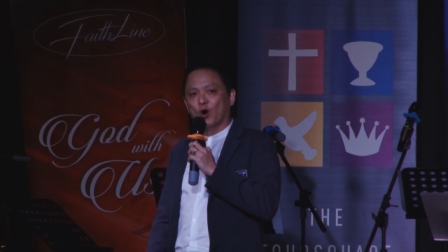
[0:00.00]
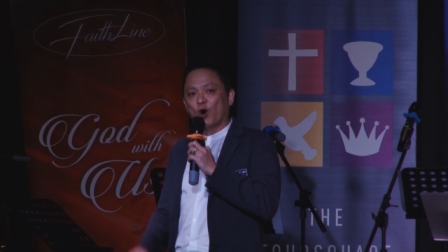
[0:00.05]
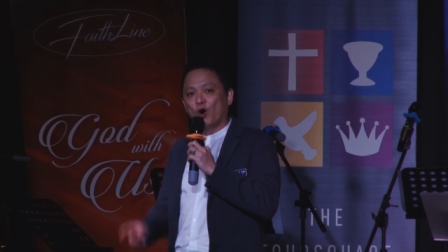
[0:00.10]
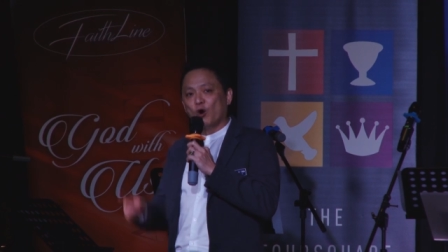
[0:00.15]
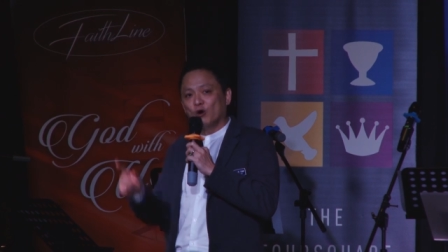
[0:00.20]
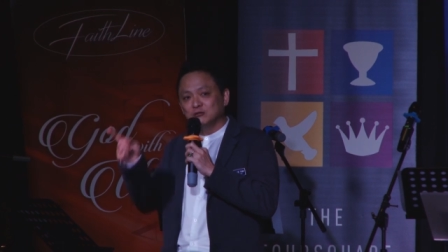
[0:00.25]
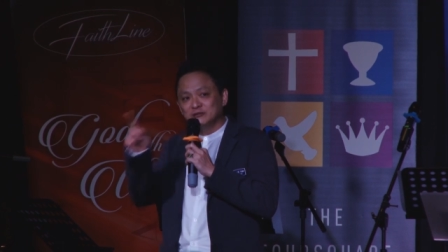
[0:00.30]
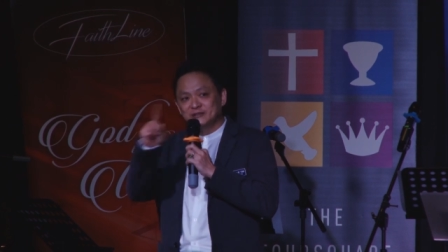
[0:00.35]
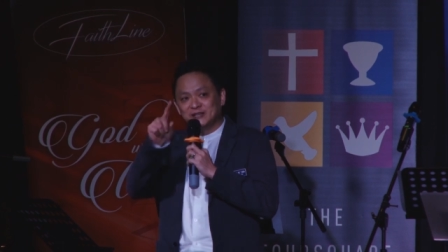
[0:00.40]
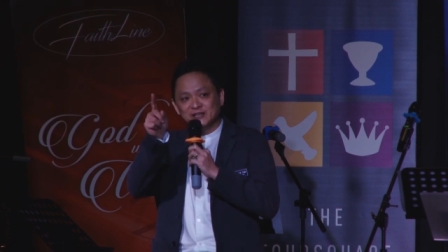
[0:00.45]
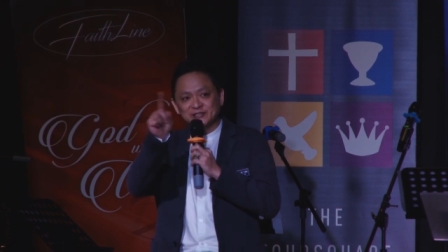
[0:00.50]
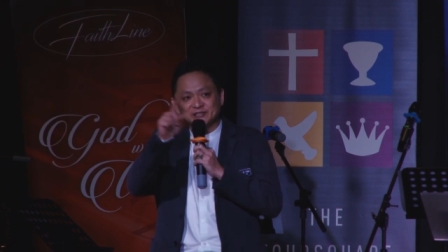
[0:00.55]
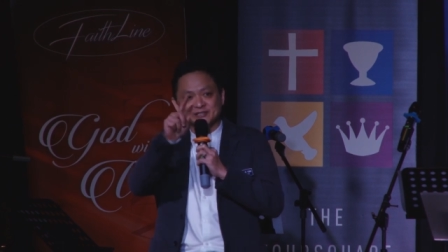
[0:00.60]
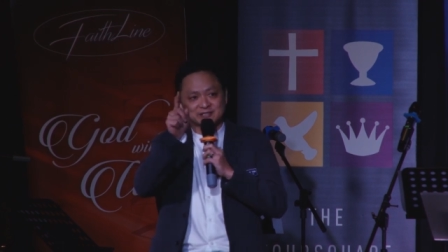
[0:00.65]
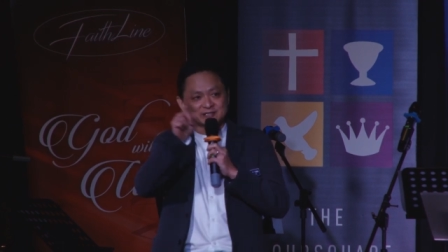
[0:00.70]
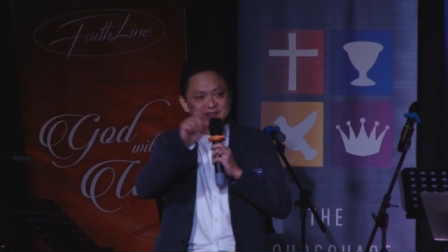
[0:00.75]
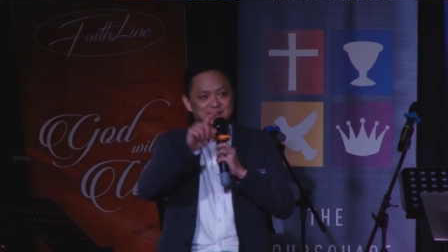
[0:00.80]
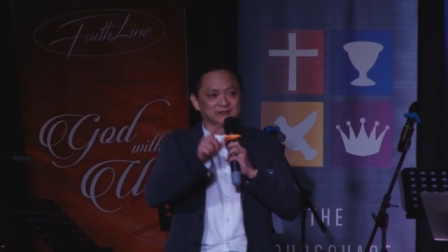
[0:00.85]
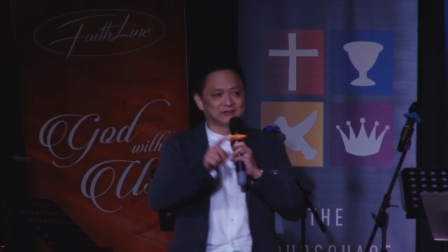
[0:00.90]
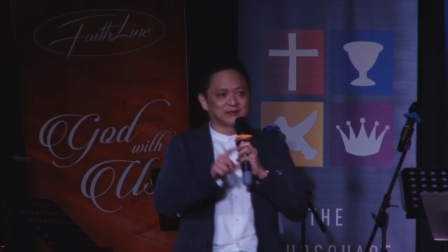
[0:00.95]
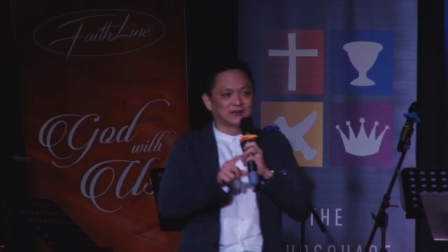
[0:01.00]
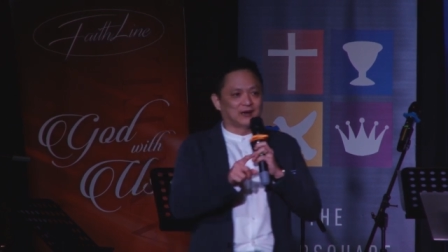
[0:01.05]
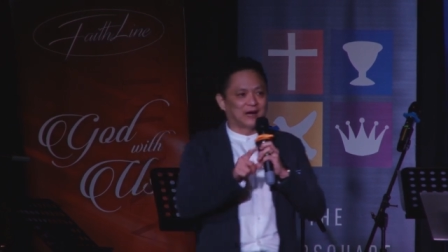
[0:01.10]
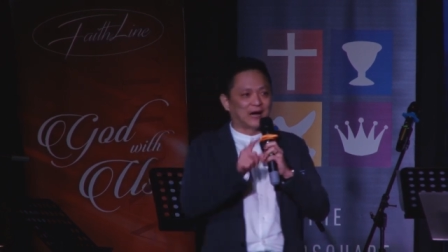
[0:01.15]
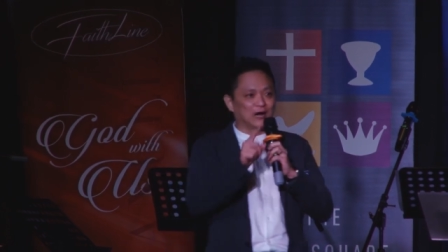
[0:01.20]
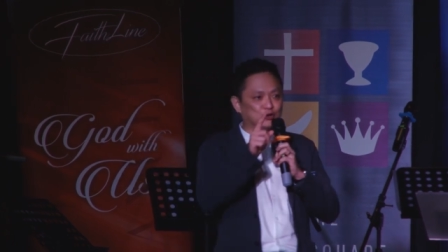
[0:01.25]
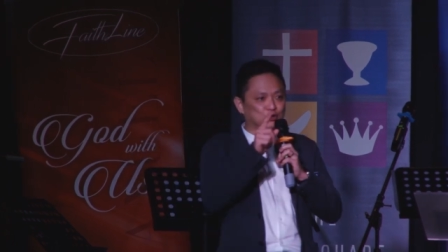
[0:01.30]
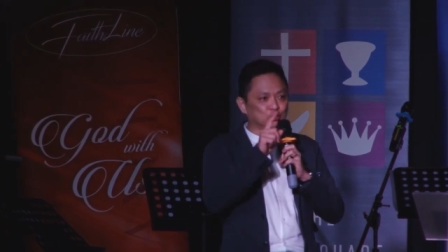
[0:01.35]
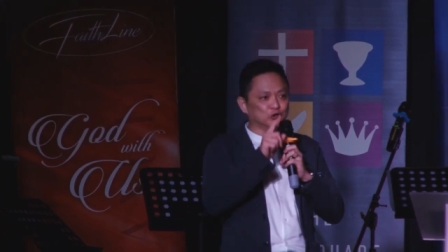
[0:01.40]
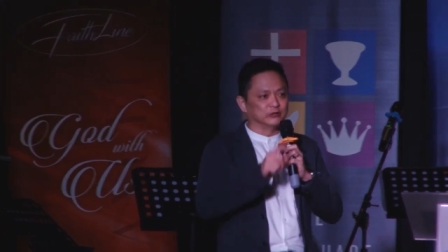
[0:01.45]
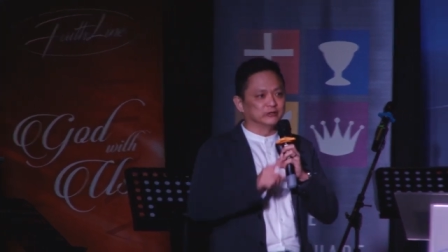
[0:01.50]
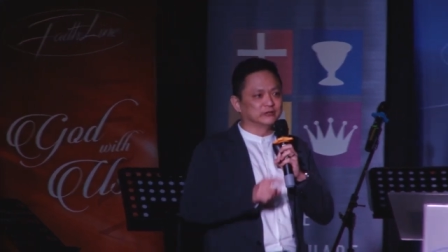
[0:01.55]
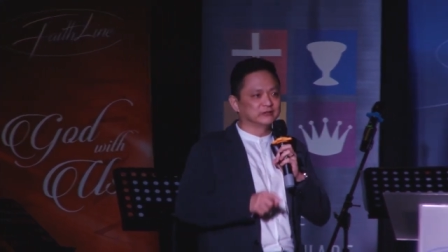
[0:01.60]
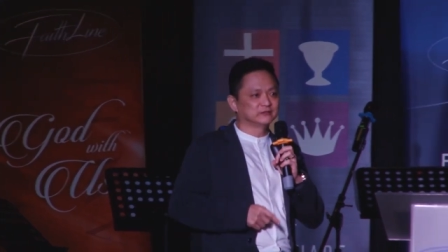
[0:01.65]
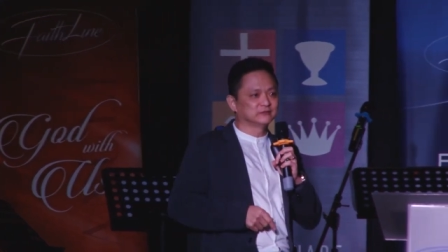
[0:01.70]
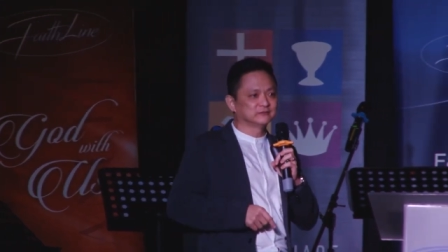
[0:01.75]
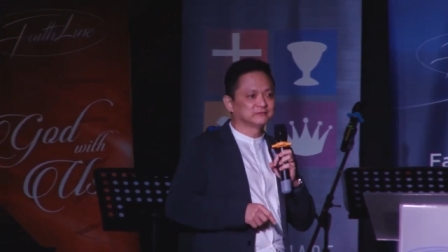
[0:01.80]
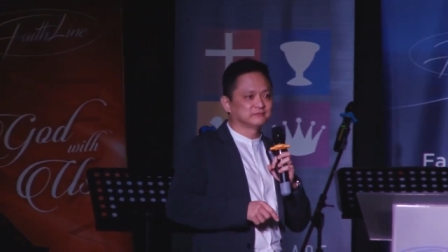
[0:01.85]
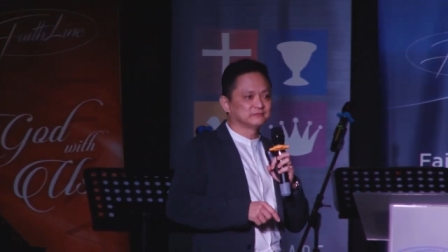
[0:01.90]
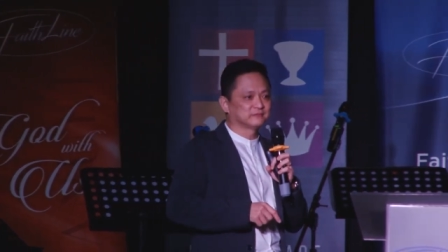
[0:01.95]
All these are good,
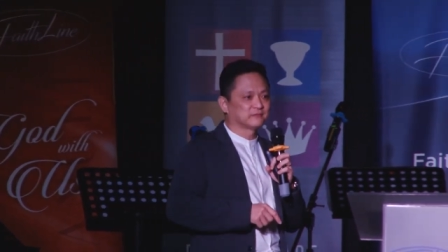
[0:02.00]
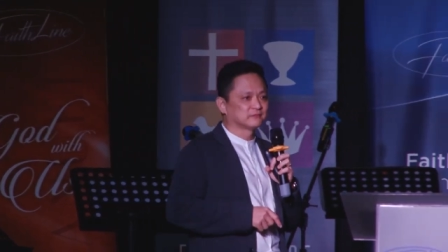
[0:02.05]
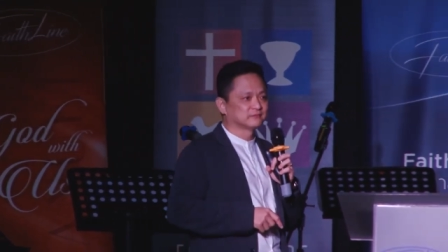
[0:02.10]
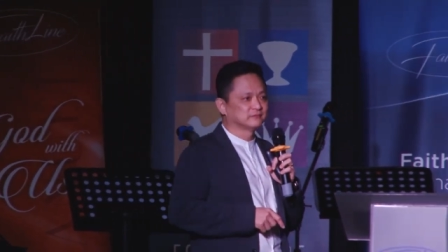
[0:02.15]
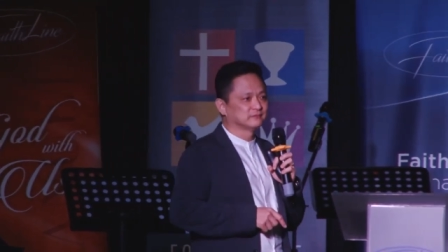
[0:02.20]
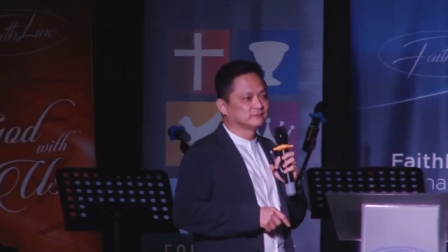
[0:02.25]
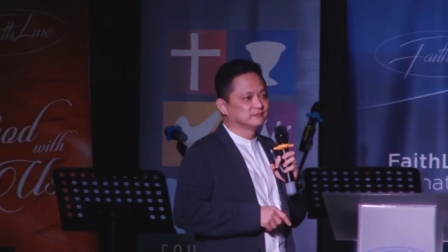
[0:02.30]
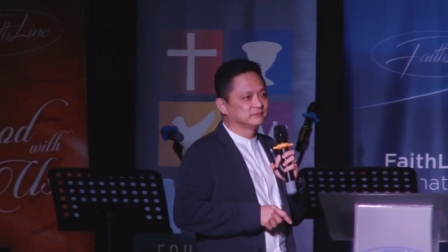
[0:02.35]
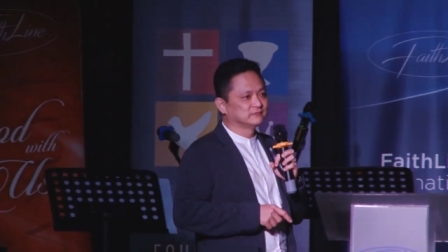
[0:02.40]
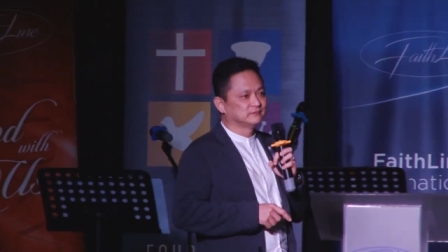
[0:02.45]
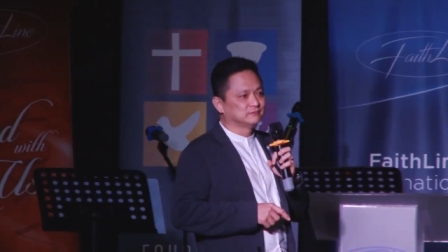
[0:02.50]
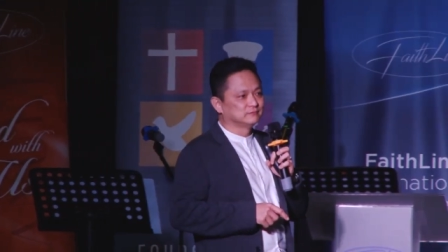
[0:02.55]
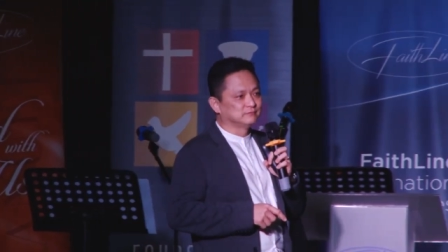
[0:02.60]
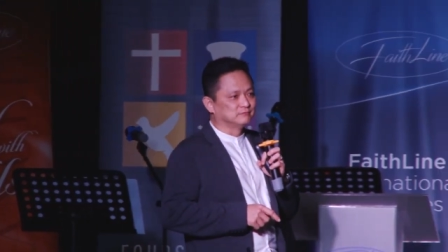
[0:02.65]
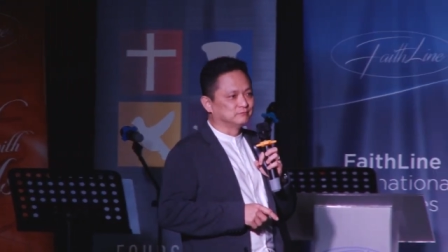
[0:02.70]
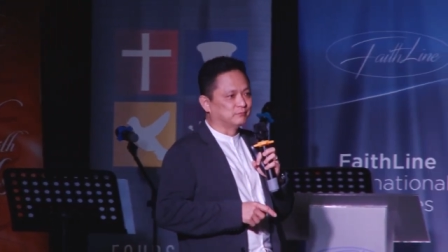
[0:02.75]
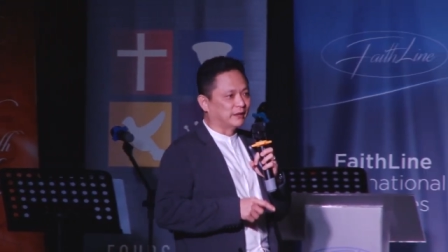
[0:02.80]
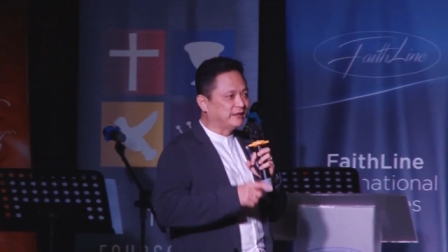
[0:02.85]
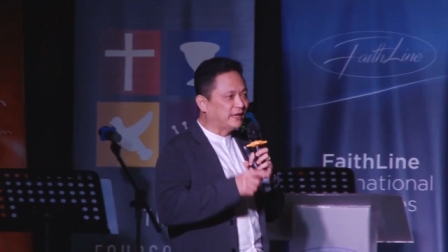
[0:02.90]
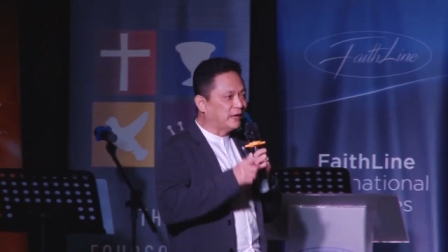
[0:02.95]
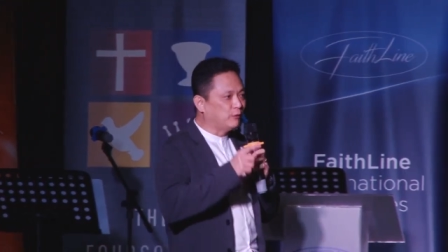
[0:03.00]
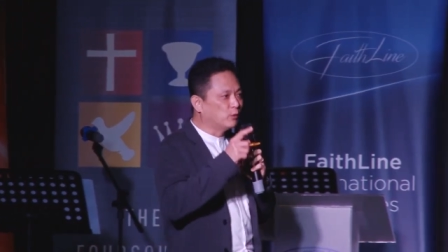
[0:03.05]
but